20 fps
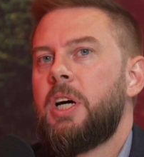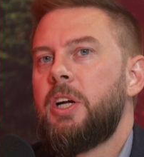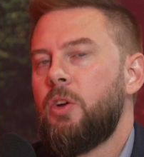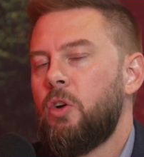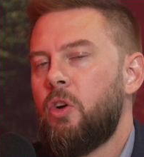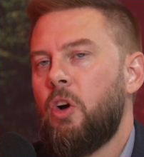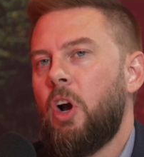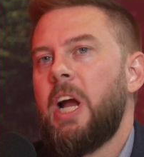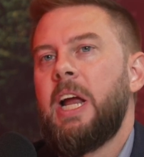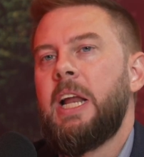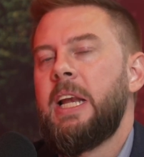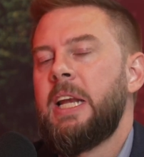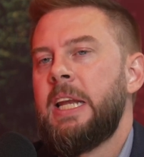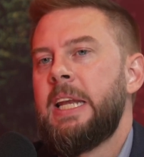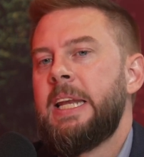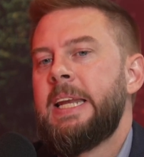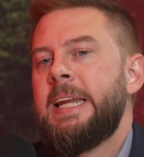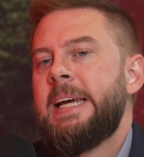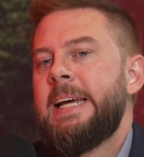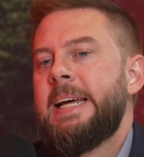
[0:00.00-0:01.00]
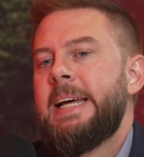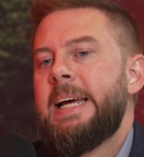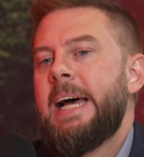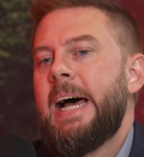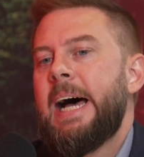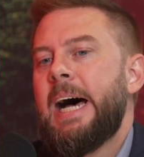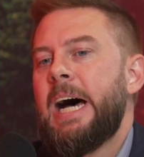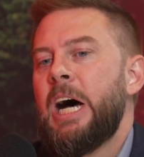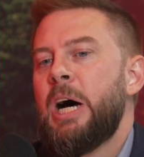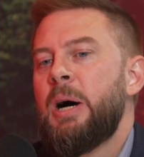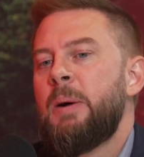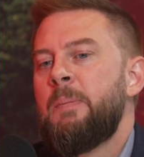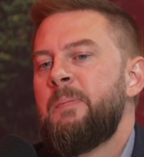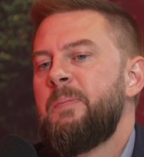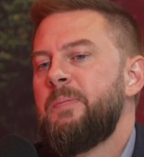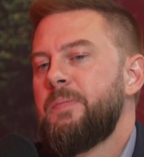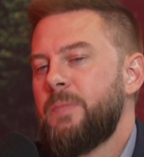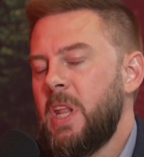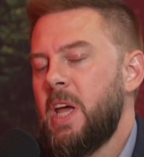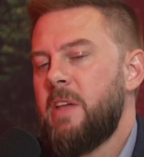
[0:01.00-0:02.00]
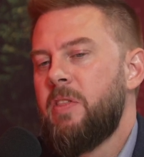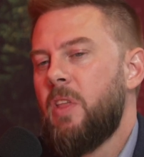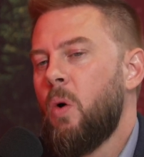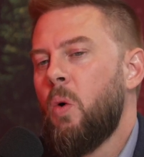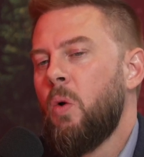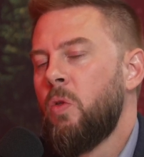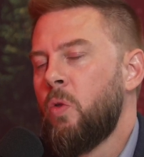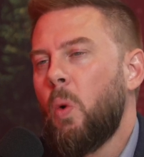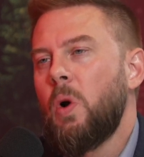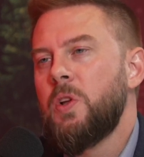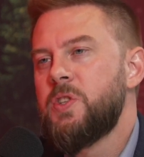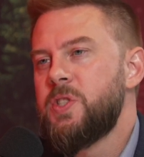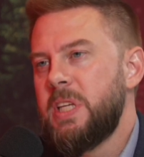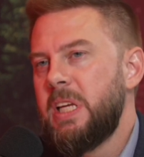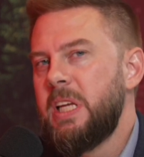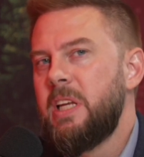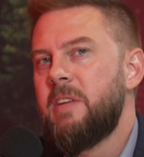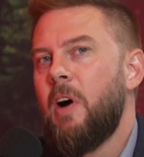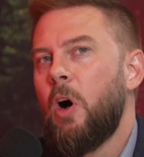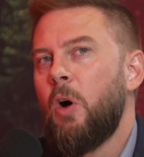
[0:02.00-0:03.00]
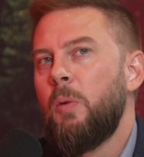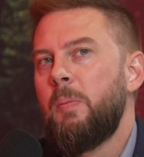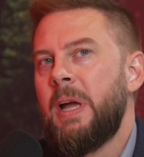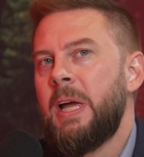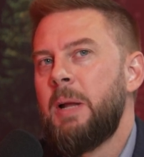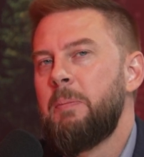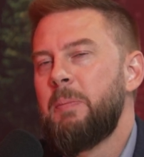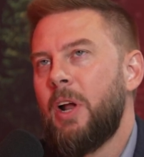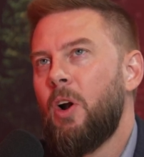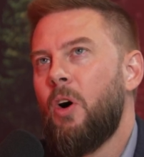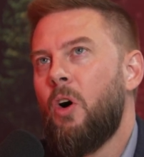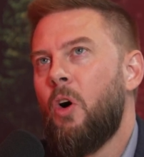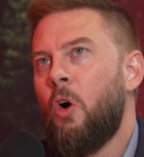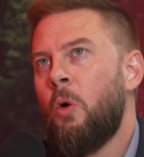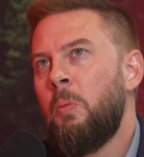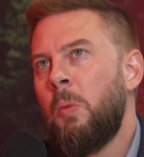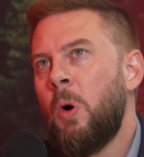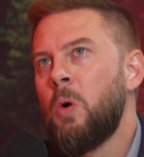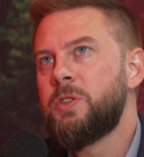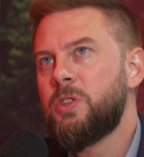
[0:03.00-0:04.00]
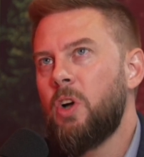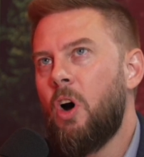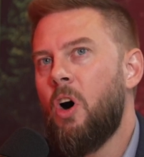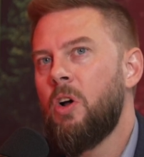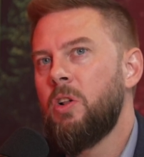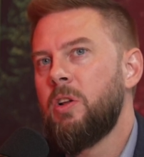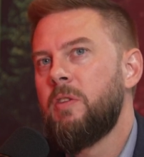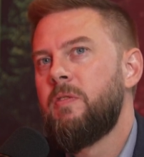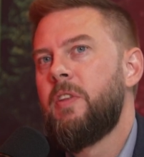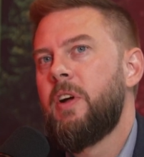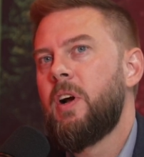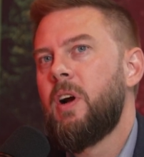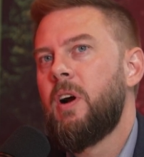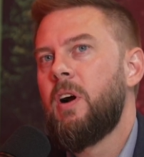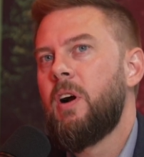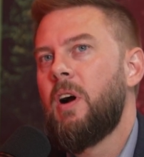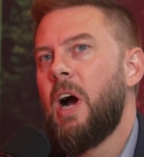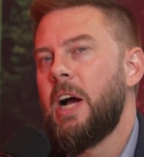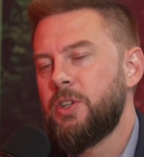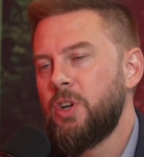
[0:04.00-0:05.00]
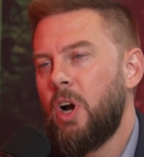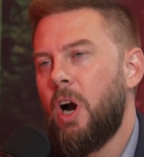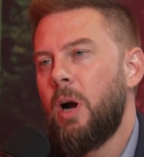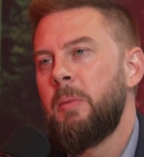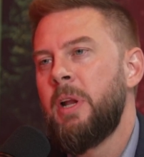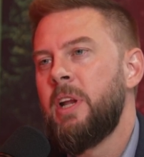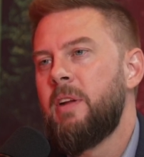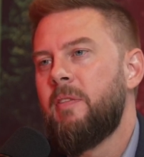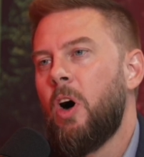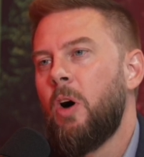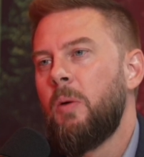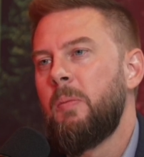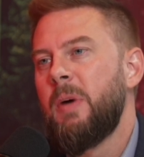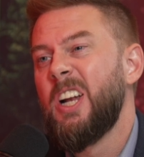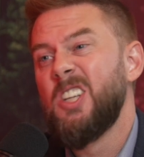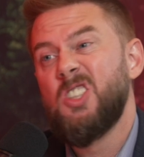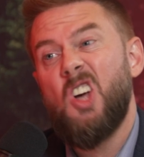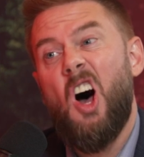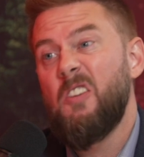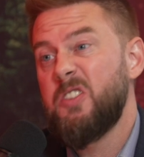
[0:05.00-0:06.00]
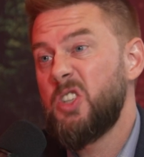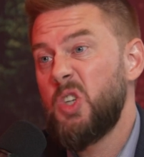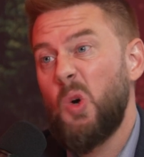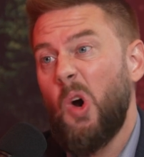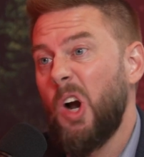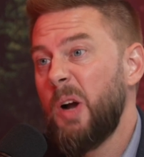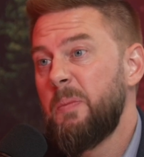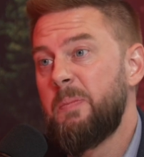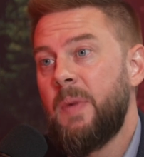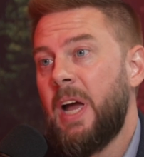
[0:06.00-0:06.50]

Ukraine, the whole North Sea development, but almost all of their hydrocarbon development is offshore.